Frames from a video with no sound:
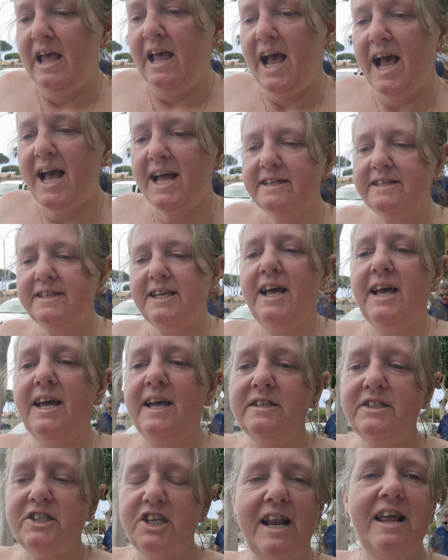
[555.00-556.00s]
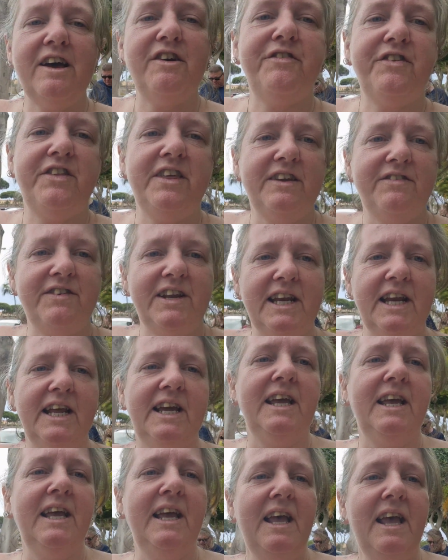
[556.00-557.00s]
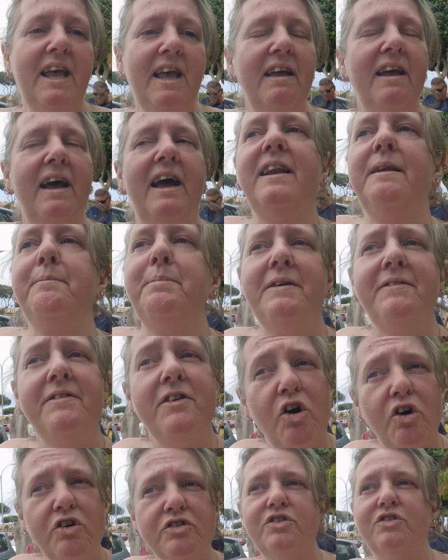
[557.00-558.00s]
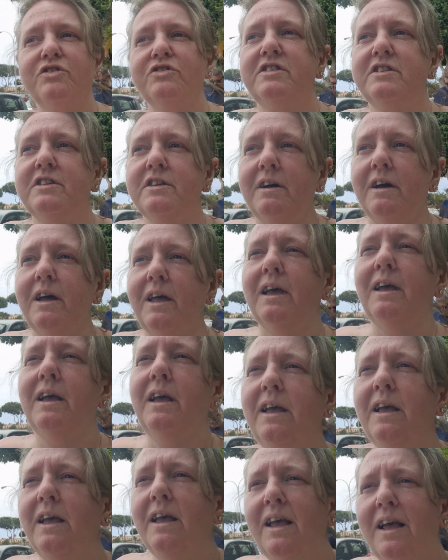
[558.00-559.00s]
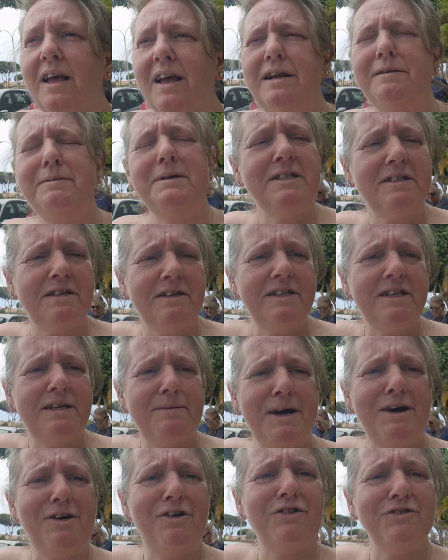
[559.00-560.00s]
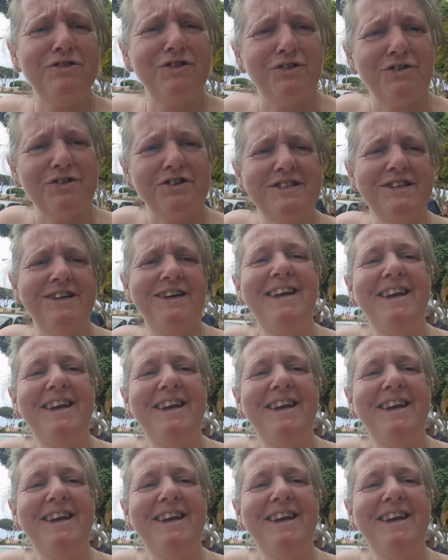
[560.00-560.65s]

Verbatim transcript: and chill out for the evening. And I'm having hot dogs tonight. I'm excited about hot dogs.